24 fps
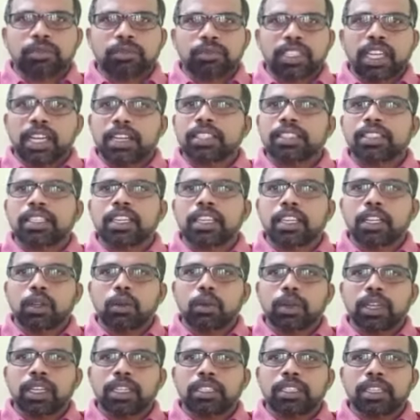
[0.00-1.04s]
That is the
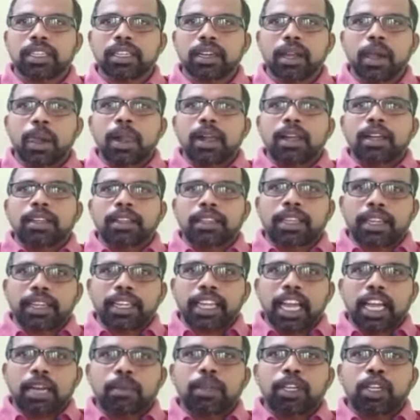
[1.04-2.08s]
equation that
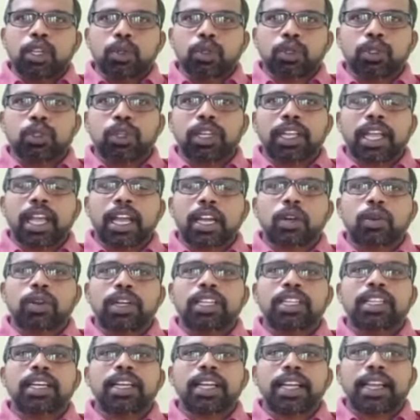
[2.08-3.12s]
can be used to
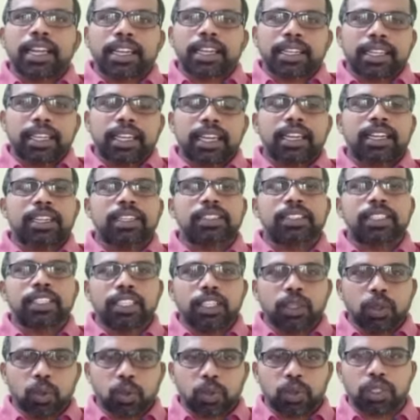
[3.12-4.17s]
calculate the electrical energy
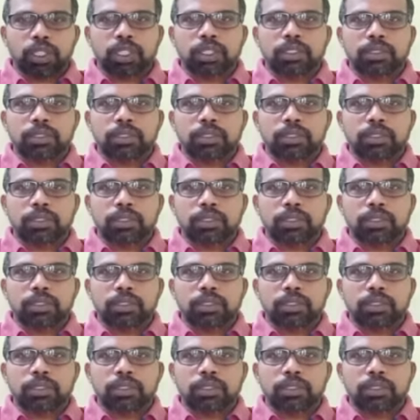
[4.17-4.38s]
used.